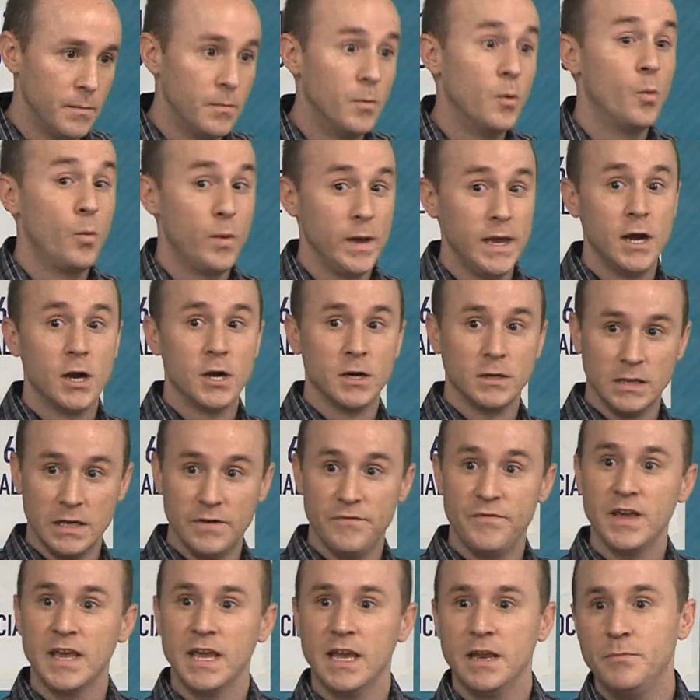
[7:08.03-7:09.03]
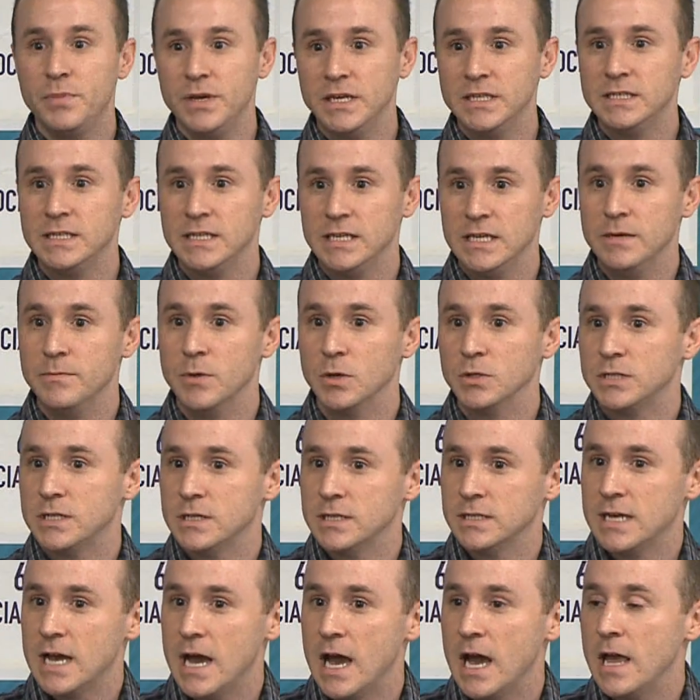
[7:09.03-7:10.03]
We are living in BCE most of the
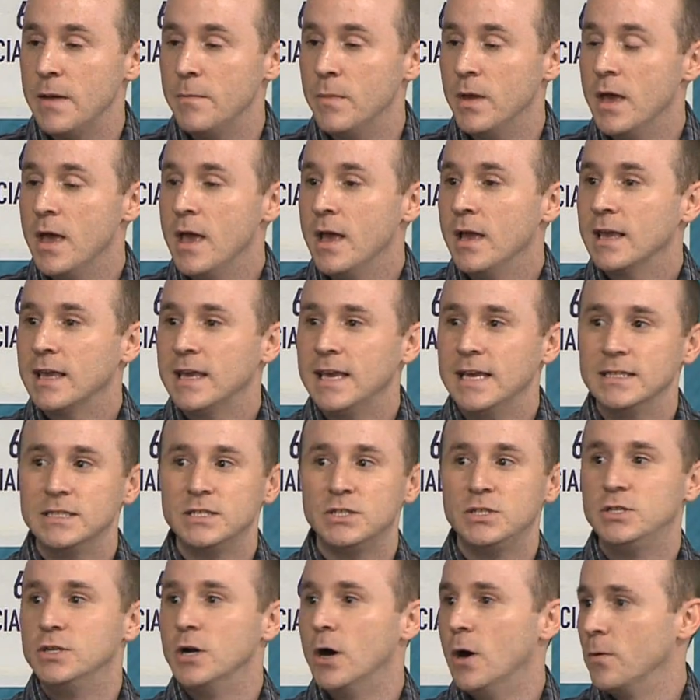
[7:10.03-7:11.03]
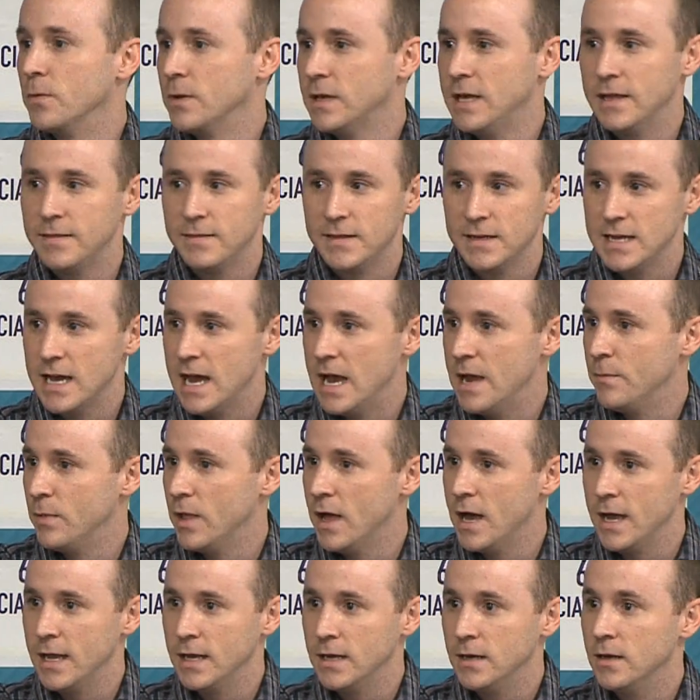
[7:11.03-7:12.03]
time. Kids don't get the
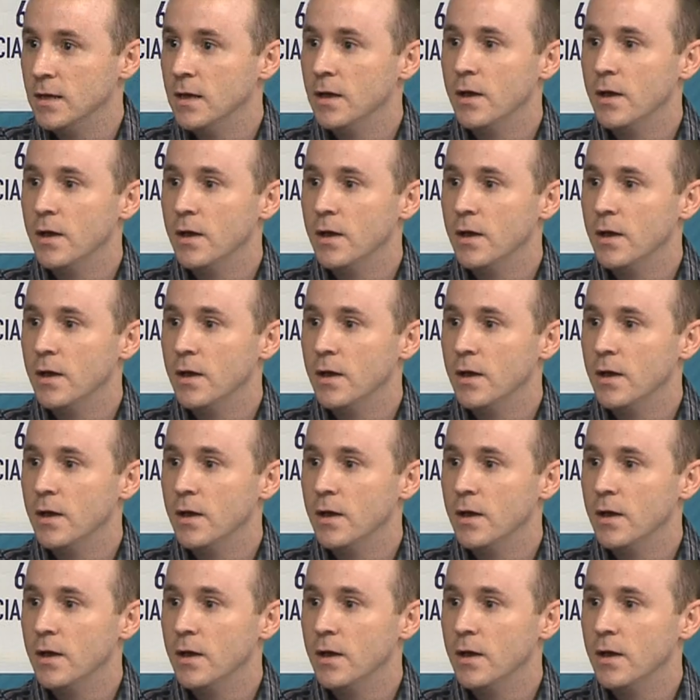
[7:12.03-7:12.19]
timeline.